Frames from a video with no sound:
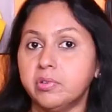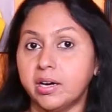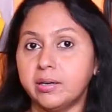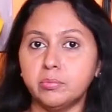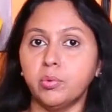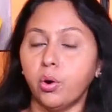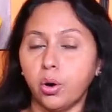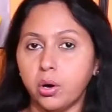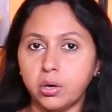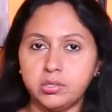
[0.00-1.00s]
warm,
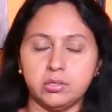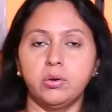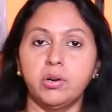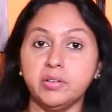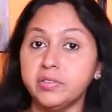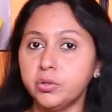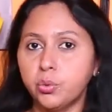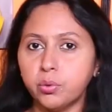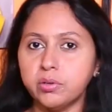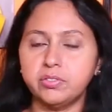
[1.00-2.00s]
hot or even
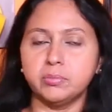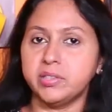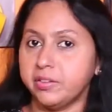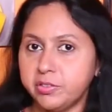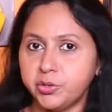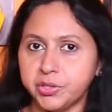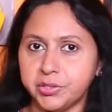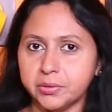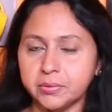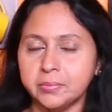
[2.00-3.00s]
cold from the
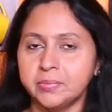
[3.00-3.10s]
refrigerator.